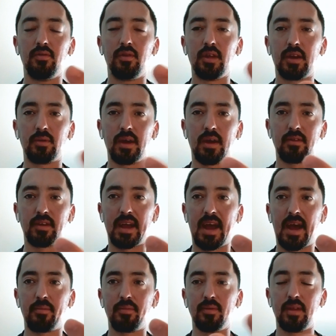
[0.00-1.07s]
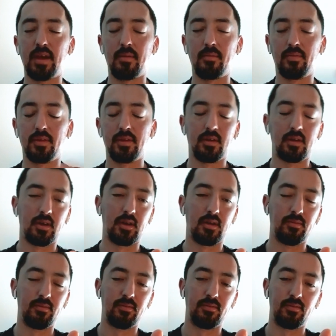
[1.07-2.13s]
feel like we have a gap in that,
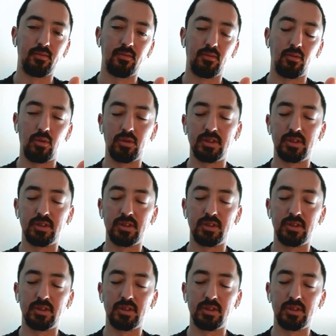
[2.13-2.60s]
what